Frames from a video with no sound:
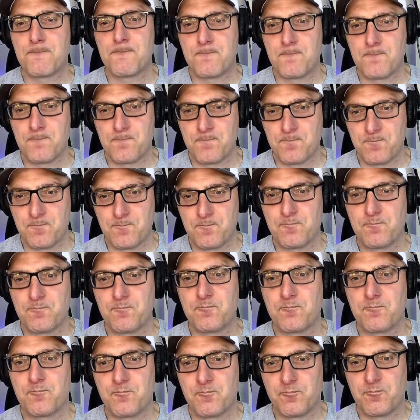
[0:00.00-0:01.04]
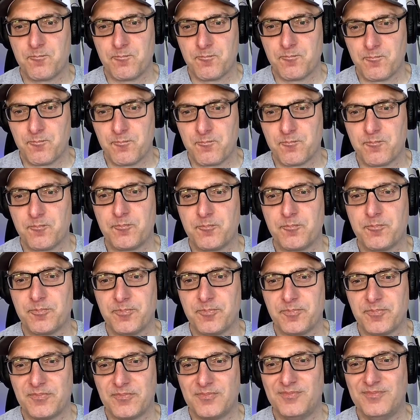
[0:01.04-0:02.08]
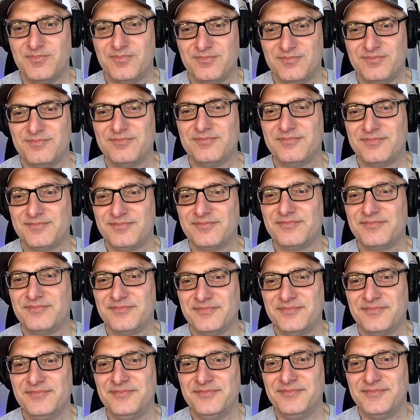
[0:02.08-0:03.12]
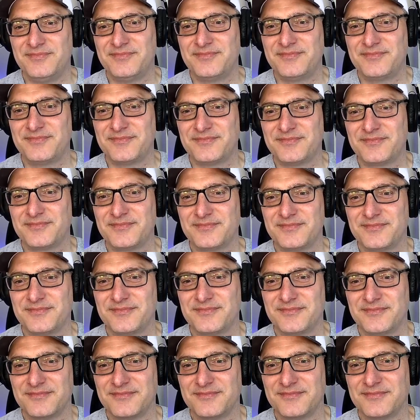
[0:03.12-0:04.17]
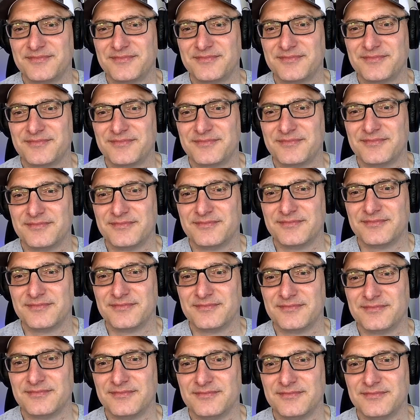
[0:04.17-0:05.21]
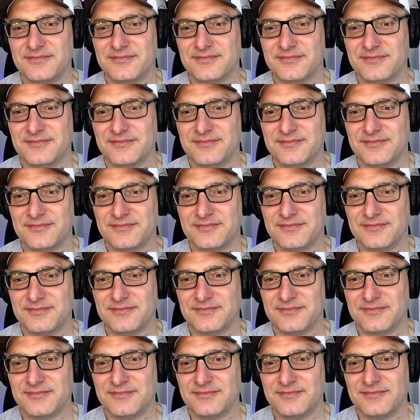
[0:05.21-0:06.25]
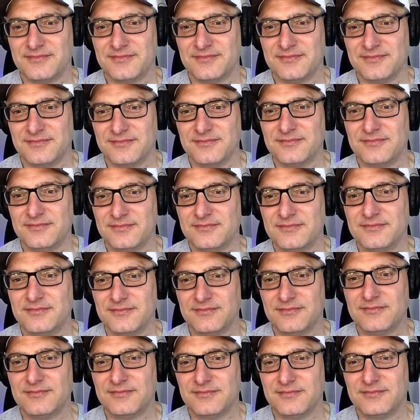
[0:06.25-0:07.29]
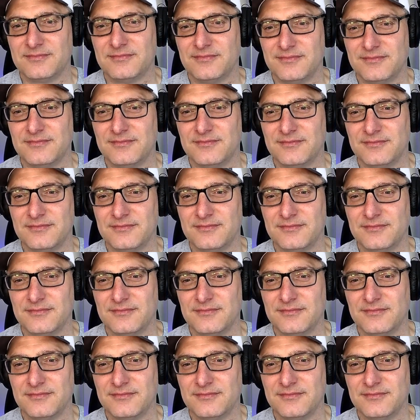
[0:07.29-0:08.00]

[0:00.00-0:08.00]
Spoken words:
(not speaking)